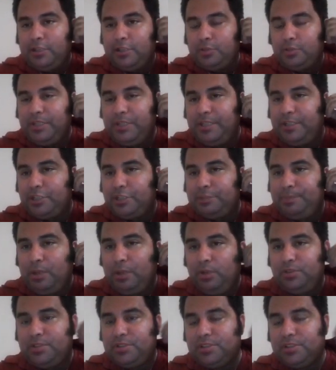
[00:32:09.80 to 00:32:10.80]
because we need to
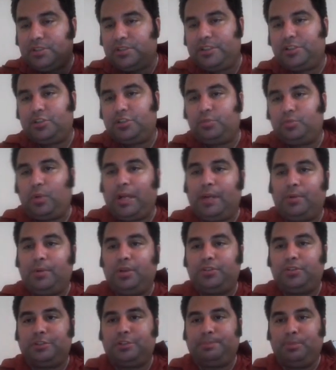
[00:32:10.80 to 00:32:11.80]
expose this. And this is why I
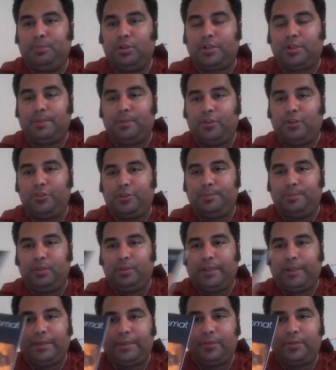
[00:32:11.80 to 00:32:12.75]
wrote this book in multiple